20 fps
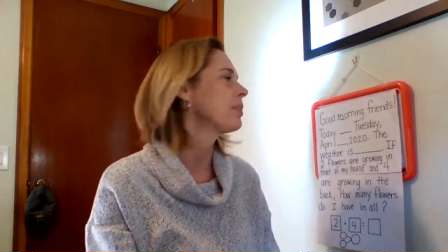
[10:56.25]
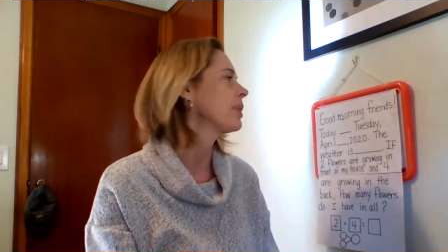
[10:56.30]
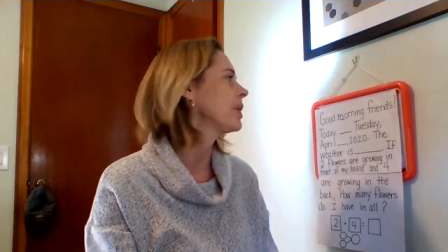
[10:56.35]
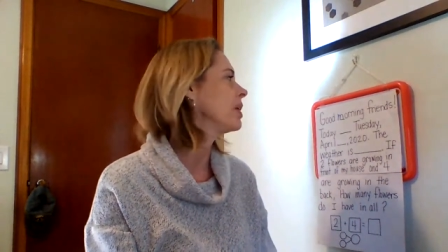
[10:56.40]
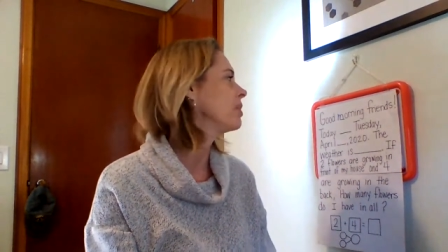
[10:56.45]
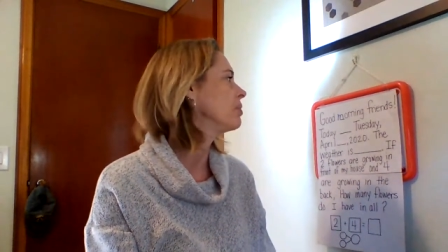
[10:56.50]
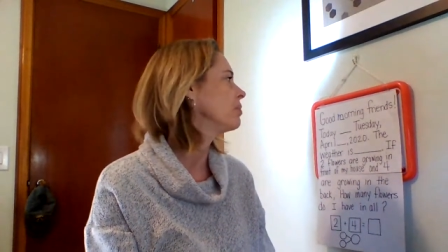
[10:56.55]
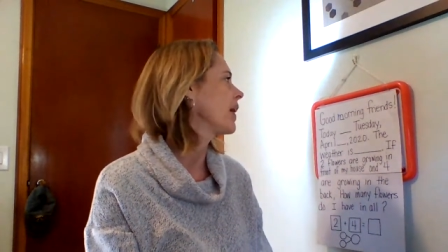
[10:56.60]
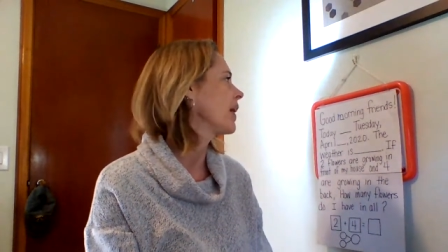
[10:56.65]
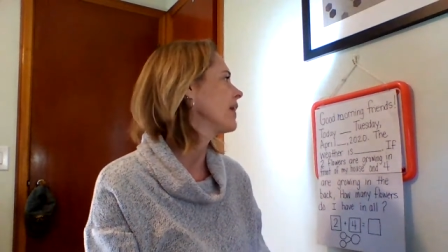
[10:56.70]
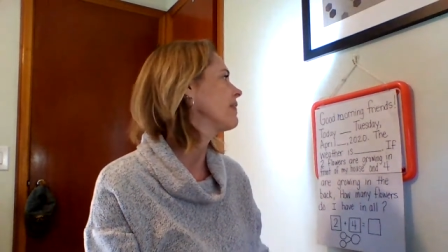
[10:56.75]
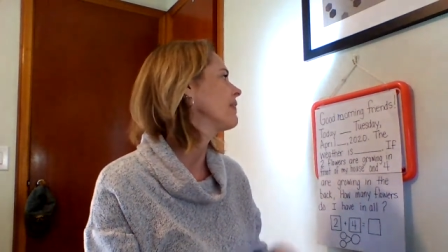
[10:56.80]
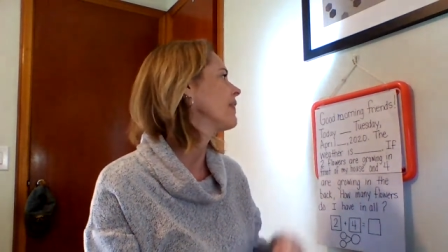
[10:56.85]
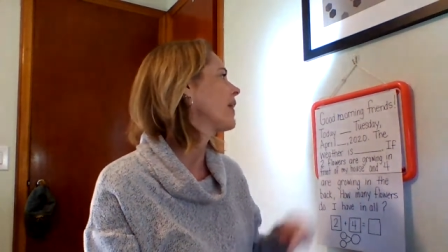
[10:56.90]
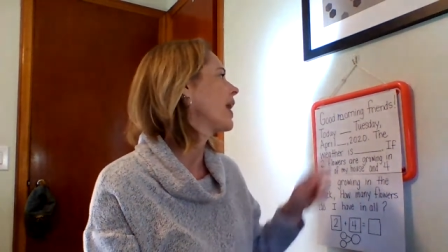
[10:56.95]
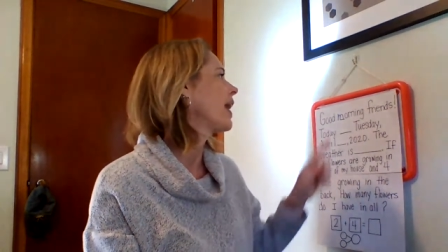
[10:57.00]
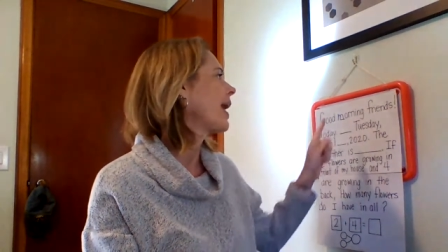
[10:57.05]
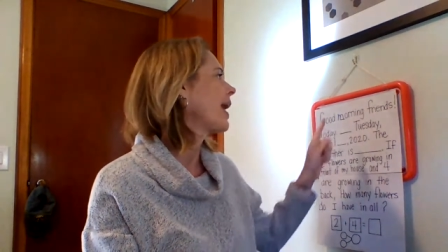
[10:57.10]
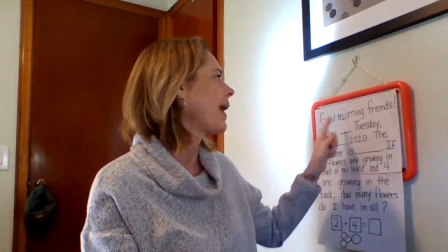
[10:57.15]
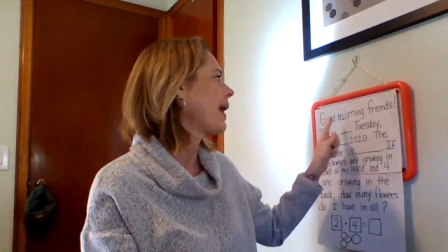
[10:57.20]
and write the
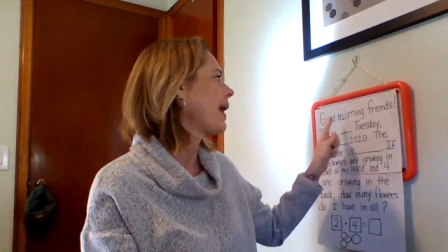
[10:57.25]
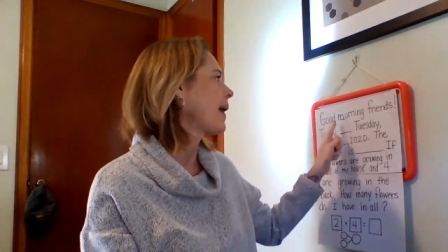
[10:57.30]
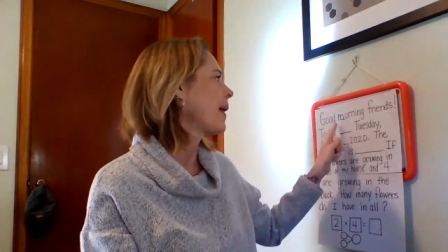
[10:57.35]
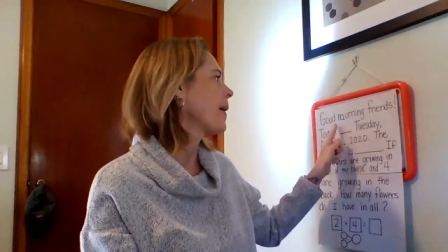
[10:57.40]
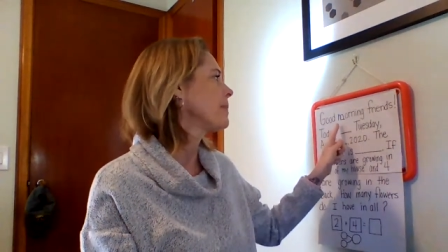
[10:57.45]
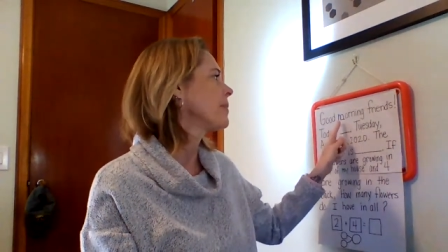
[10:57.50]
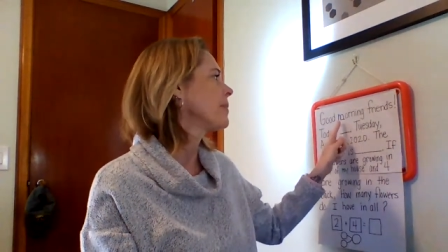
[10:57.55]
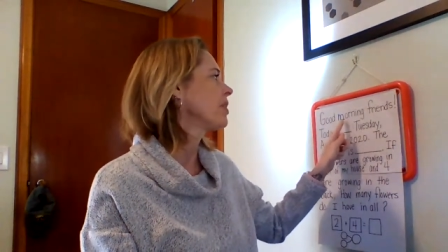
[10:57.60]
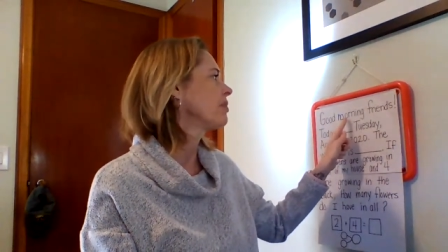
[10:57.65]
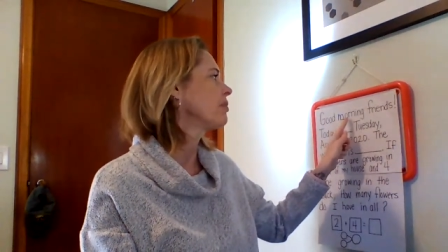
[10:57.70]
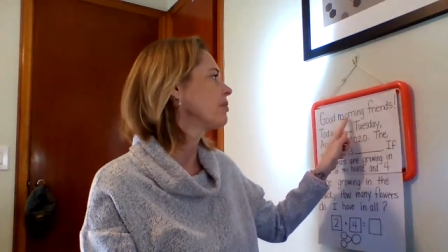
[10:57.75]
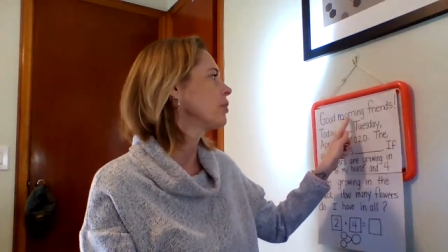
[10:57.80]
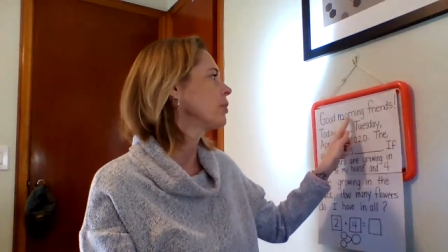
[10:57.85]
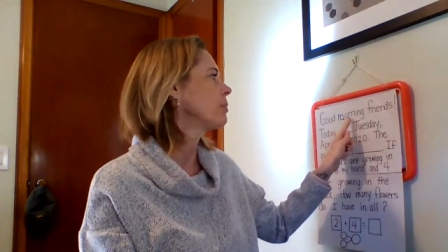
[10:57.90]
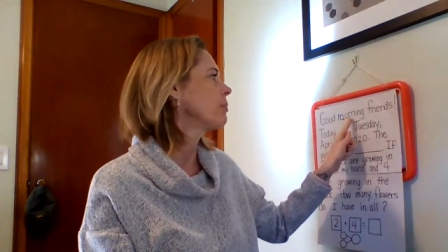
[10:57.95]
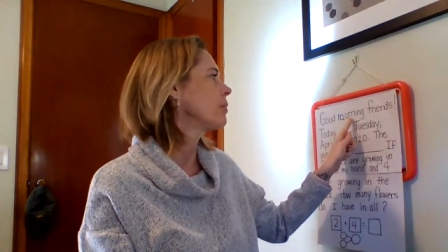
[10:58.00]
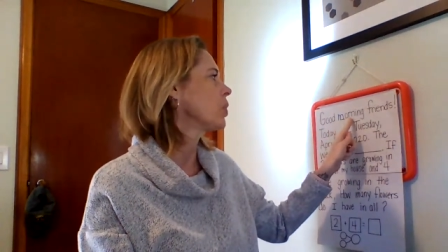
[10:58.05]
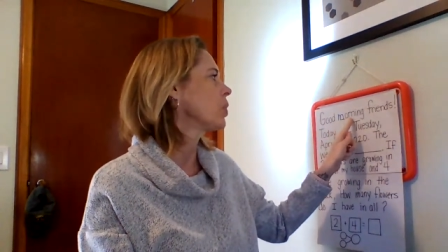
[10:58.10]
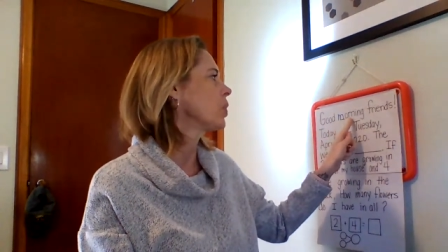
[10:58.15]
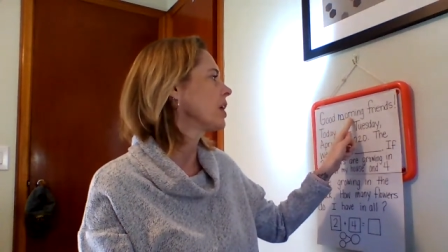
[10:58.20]
M for
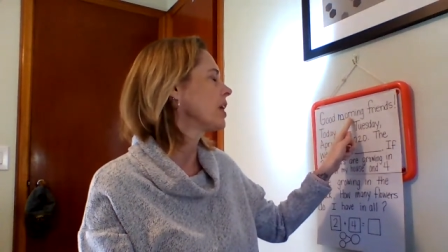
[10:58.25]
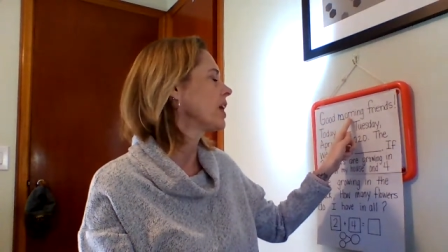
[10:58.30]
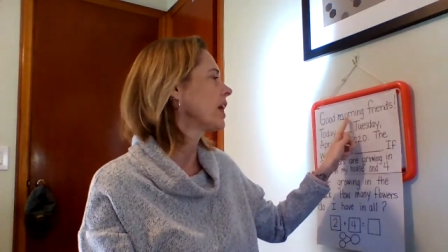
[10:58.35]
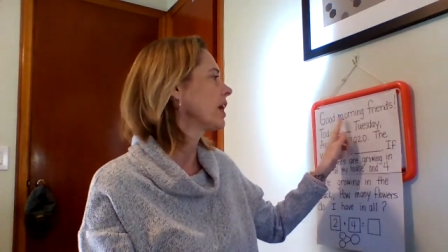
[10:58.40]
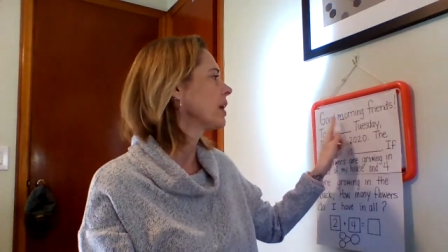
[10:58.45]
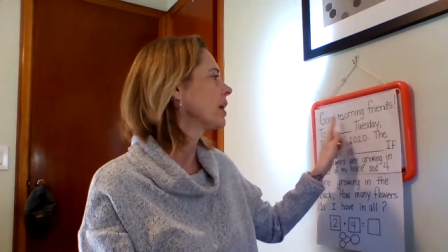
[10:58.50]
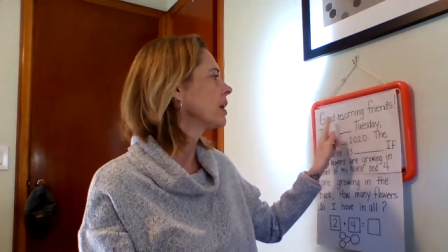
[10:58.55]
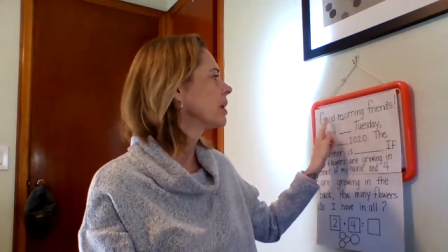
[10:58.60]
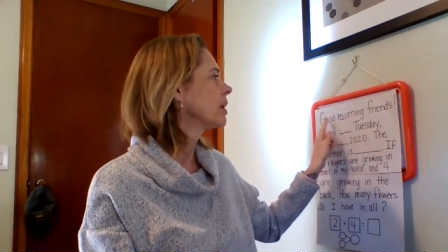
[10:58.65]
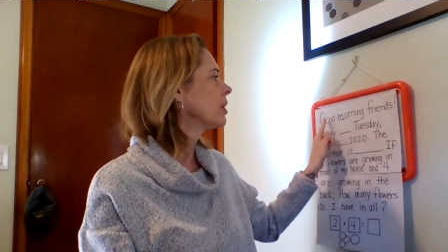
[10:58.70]
morning.